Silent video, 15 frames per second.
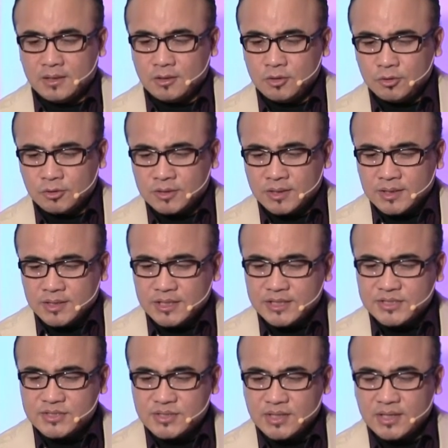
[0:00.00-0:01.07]
look,
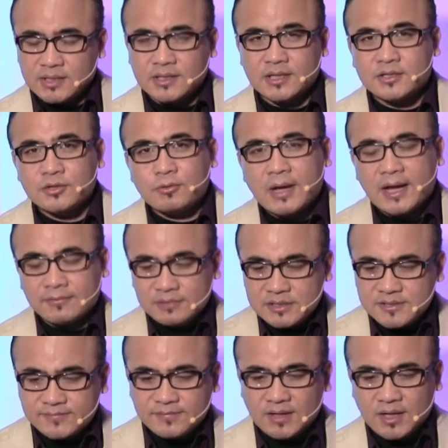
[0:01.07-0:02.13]
he's saying that you have
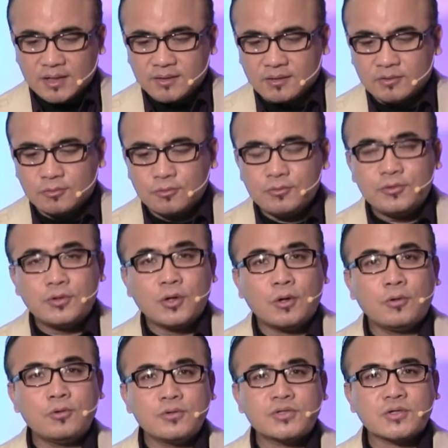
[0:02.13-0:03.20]
this Father who
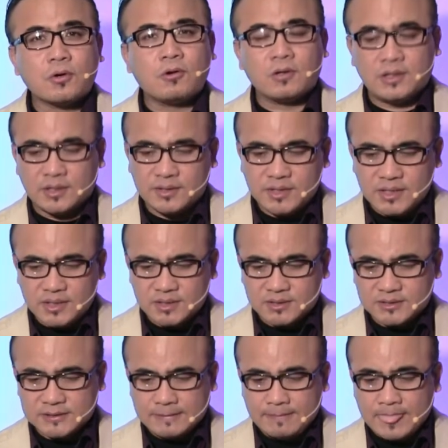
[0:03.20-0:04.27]
knows all your
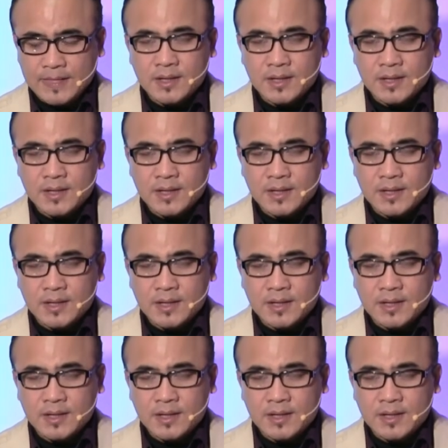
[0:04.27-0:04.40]
needs.